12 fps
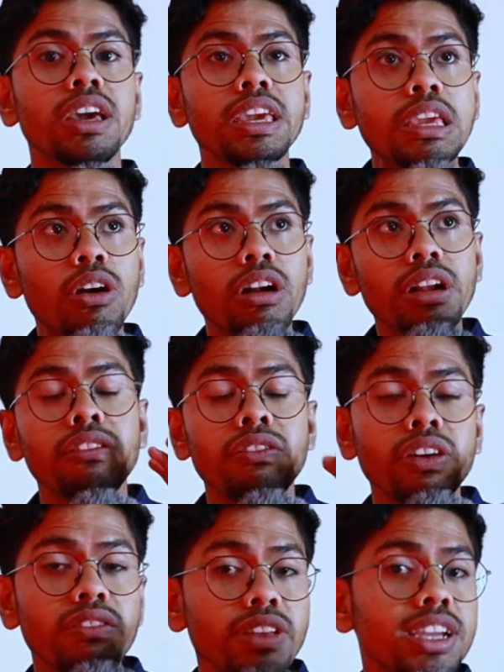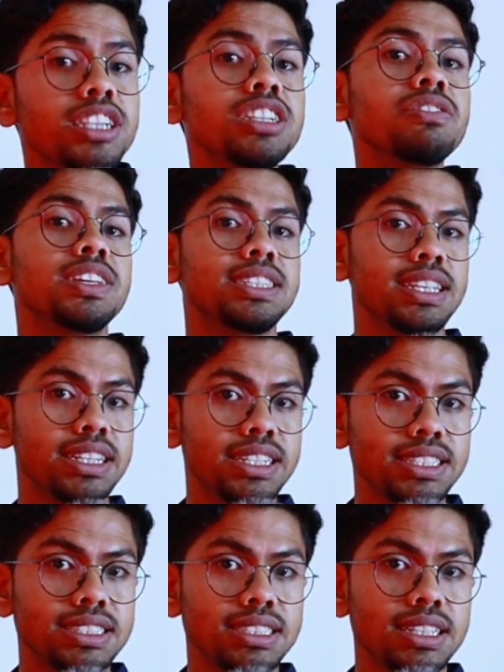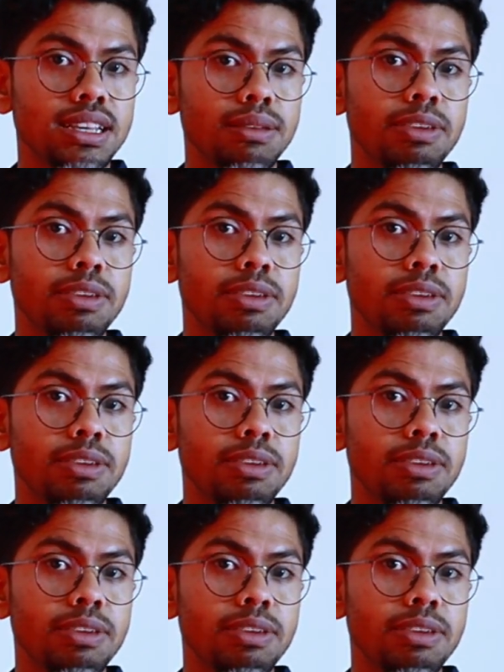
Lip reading: your fabrication facilities.